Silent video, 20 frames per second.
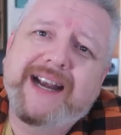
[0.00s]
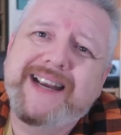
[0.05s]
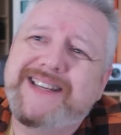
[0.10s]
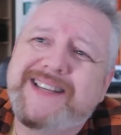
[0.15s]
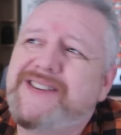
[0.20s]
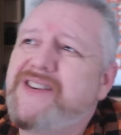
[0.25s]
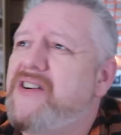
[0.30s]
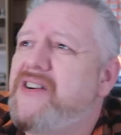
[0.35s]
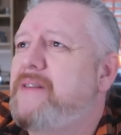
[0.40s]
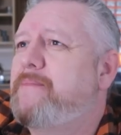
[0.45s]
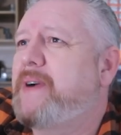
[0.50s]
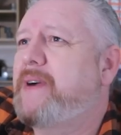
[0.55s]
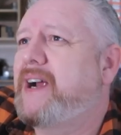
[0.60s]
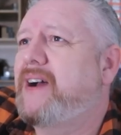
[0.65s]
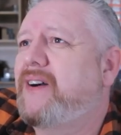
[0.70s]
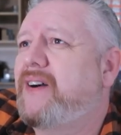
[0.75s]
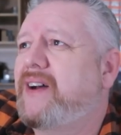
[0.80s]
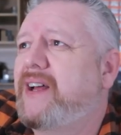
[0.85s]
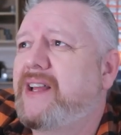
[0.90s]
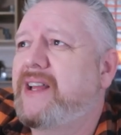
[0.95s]
And it's not
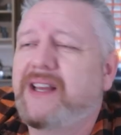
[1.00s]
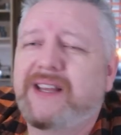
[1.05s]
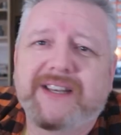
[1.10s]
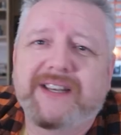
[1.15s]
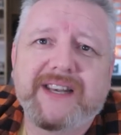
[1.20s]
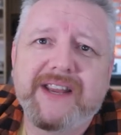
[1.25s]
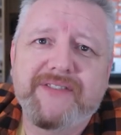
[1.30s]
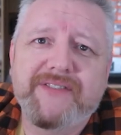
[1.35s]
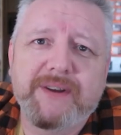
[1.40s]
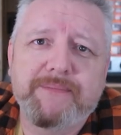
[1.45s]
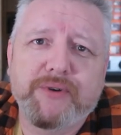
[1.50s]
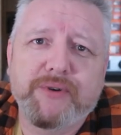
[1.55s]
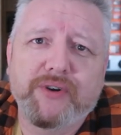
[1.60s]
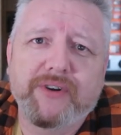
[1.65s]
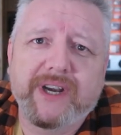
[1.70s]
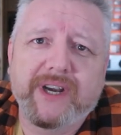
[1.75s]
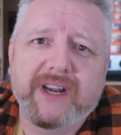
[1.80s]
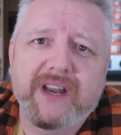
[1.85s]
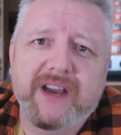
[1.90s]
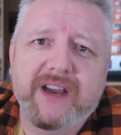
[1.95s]
about living a
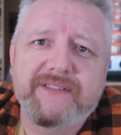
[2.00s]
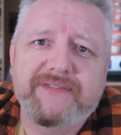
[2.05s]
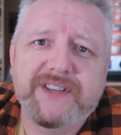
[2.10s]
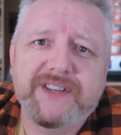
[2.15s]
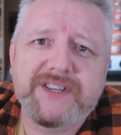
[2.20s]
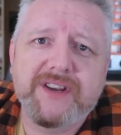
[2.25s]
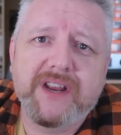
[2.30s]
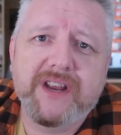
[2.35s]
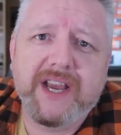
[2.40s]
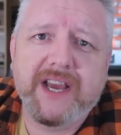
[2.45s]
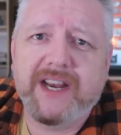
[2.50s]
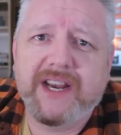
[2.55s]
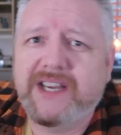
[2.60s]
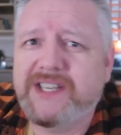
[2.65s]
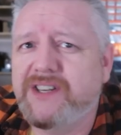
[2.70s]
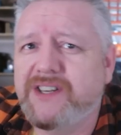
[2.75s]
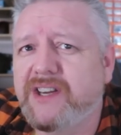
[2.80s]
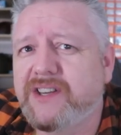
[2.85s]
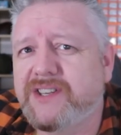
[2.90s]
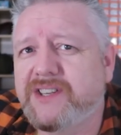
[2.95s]
boring life. It's not.
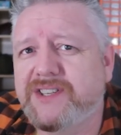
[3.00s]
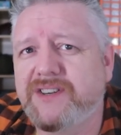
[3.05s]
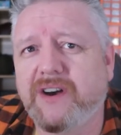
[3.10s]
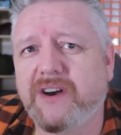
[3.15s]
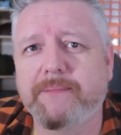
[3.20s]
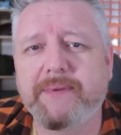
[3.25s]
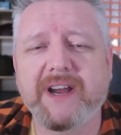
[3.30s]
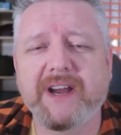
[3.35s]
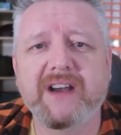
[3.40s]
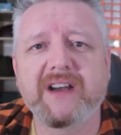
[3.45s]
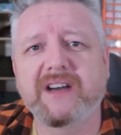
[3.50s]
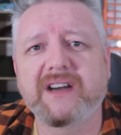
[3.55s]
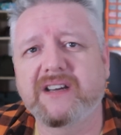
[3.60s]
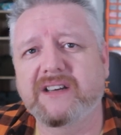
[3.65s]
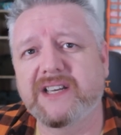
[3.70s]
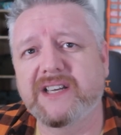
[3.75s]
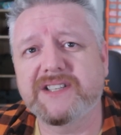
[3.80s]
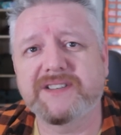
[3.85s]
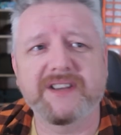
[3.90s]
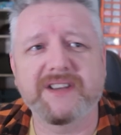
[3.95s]
It's not. It's not about.
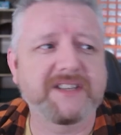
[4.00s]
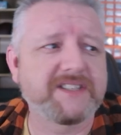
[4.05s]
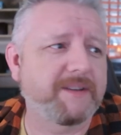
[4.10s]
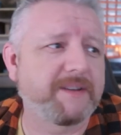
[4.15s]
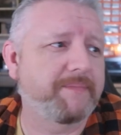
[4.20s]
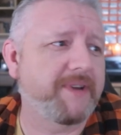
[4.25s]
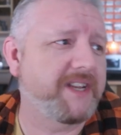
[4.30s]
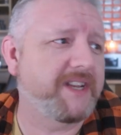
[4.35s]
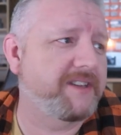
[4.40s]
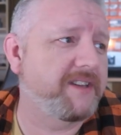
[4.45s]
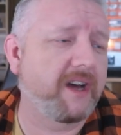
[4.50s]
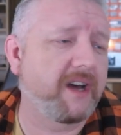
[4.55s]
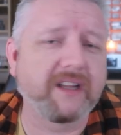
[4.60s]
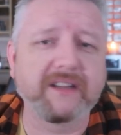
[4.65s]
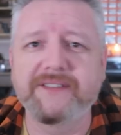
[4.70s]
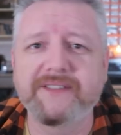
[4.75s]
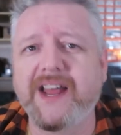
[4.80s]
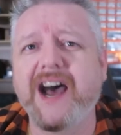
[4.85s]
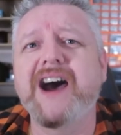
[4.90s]
Oh, that's, that's a bit dull.